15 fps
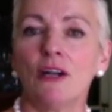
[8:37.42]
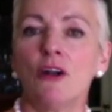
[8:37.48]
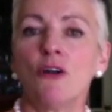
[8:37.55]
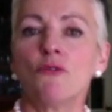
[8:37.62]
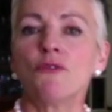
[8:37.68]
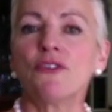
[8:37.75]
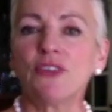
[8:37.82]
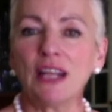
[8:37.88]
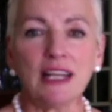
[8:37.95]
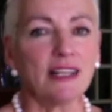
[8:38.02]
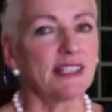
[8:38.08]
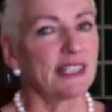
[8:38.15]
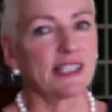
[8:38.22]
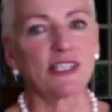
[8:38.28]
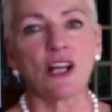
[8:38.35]

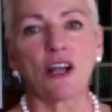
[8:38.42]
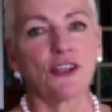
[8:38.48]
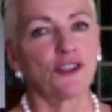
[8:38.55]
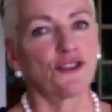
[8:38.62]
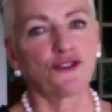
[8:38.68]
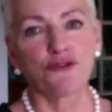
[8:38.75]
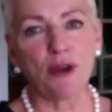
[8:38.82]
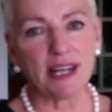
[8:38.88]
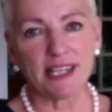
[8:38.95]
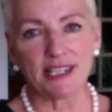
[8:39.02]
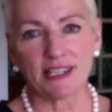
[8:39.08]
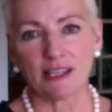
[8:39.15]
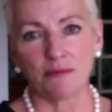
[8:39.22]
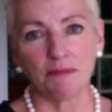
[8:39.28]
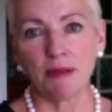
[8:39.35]
Resilience is not a trait
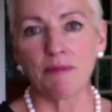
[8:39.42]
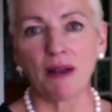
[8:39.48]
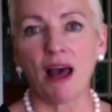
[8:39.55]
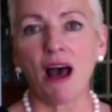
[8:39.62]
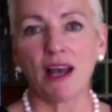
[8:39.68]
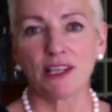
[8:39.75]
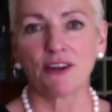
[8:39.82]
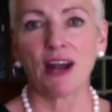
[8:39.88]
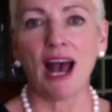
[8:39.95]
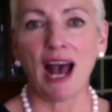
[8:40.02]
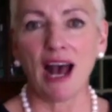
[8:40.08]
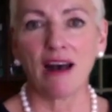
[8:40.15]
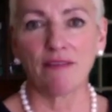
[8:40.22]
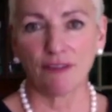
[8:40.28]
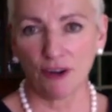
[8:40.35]
that people either
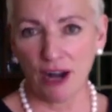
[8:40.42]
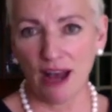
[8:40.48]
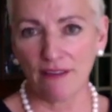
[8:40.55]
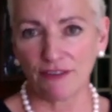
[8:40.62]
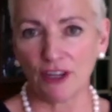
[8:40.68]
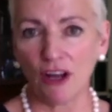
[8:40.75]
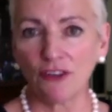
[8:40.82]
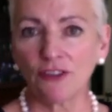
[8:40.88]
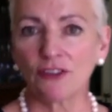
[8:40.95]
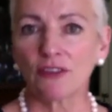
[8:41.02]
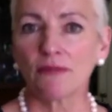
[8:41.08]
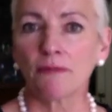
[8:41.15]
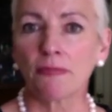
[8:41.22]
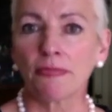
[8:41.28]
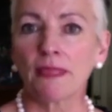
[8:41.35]
have or have not,
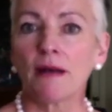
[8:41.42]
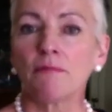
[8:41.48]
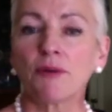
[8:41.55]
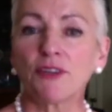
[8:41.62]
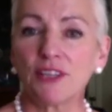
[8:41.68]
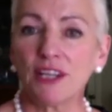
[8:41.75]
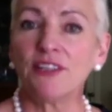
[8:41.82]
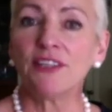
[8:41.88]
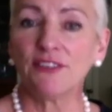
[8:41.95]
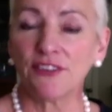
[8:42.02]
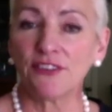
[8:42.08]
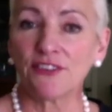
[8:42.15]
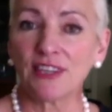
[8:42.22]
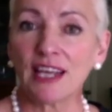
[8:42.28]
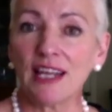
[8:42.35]
but it is a
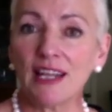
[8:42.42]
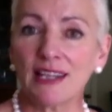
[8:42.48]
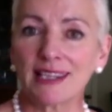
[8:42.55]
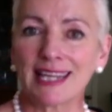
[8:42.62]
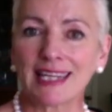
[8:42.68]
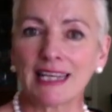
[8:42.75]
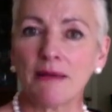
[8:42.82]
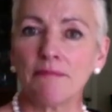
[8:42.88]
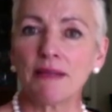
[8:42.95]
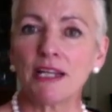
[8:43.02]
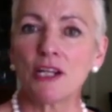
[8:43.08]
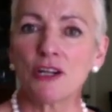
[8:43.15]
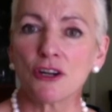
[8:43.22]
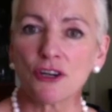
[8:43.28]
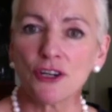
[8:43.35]
skill that can be
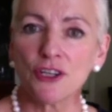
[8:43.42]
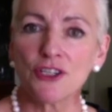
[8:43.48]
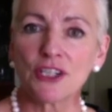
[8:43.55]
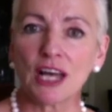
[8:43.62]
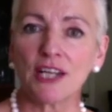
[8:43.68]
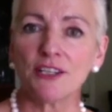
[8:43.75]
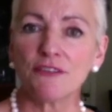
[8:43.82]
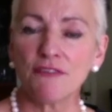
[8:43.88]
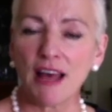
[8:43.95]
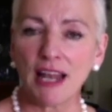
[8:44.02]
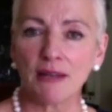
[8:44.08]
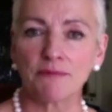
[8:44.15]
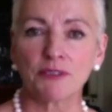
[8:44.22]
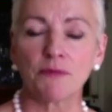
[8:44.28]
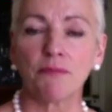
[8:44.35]
learned and
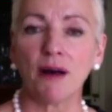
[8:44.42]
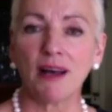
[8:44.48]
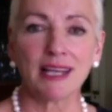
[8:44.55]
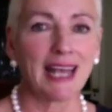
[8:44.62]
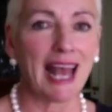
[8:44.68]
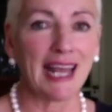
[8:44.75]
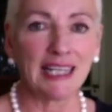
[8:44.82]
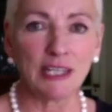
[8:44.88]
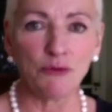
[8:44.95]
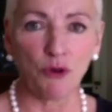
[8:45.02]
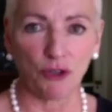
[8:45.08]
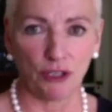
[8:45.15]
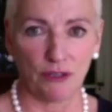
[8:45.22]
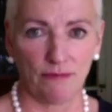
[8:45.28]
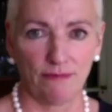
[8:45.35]
developed by
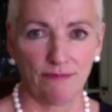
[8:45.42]
anyone.